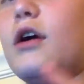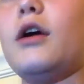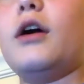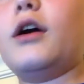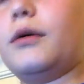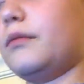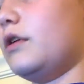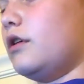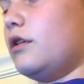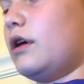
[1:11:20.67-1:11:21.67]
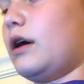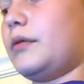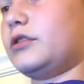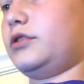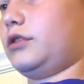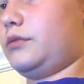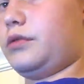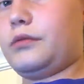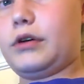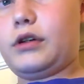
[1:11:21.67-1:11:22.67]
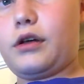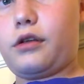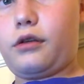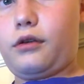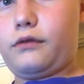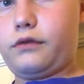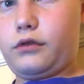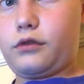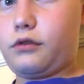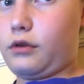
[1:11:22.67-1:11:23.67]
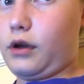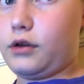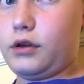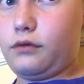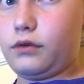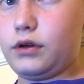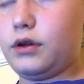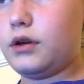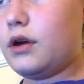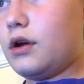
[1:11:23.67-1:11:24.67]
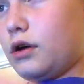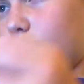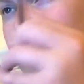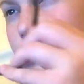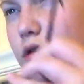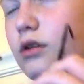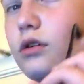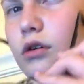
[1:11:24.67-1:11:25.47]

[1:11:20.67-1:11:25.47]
I'm actually gonna put my glasses on for this because I can't read. Uh-huh.